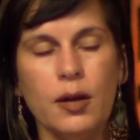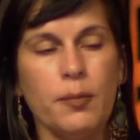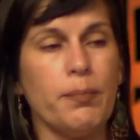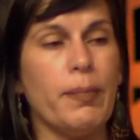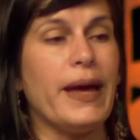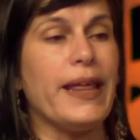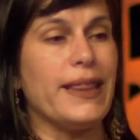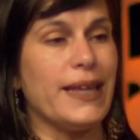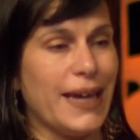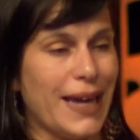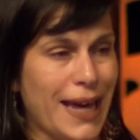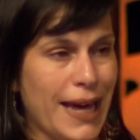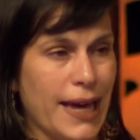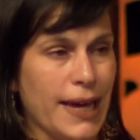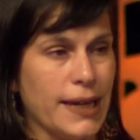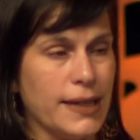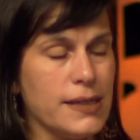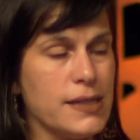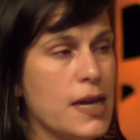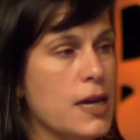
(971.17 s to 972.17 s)
By the
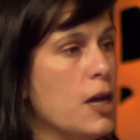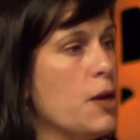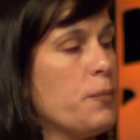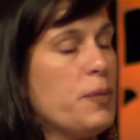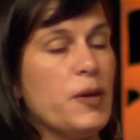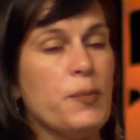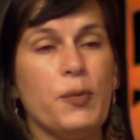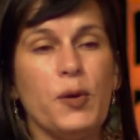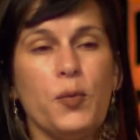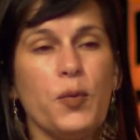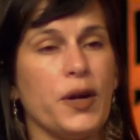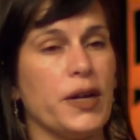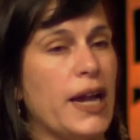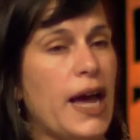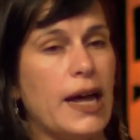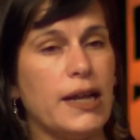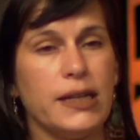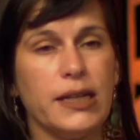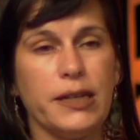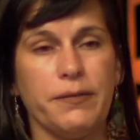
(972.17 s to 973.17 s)
end, people were
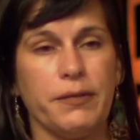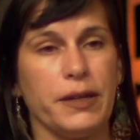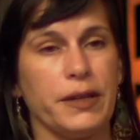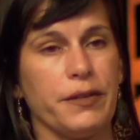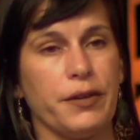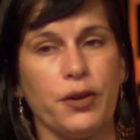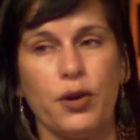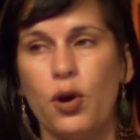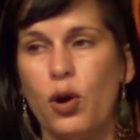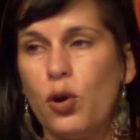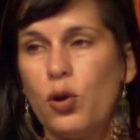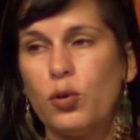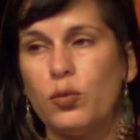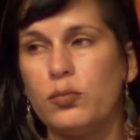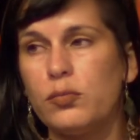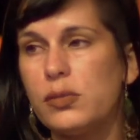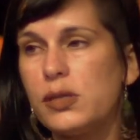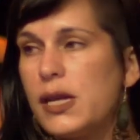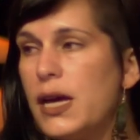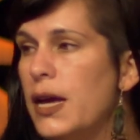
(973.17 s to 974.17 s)
not leaving their
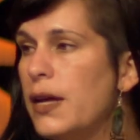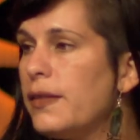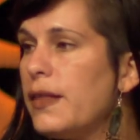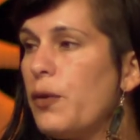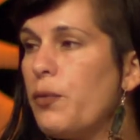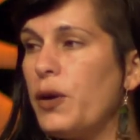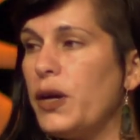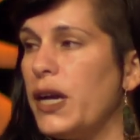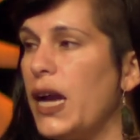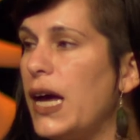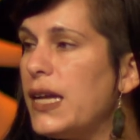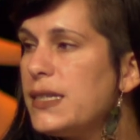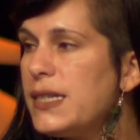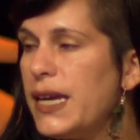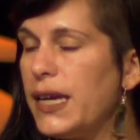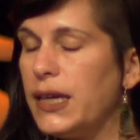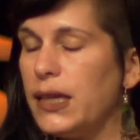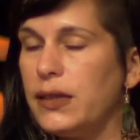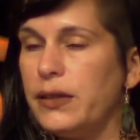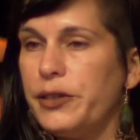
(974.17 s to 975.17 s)
homes, they were not
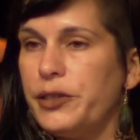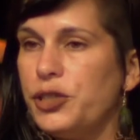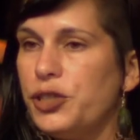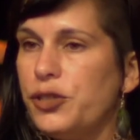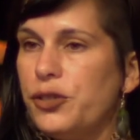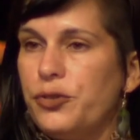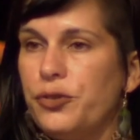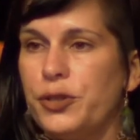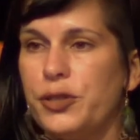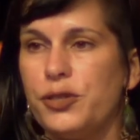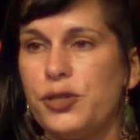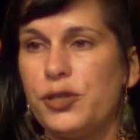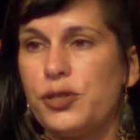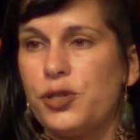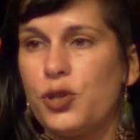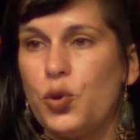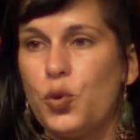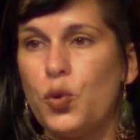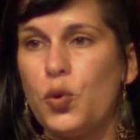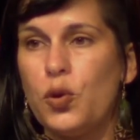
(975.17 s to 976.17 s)
taking their children to
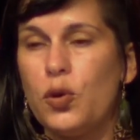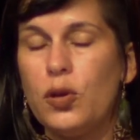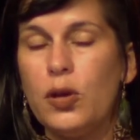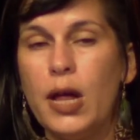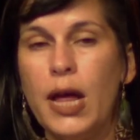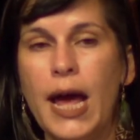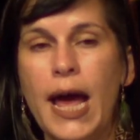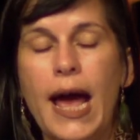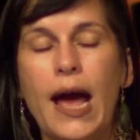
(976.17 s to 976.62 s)
school,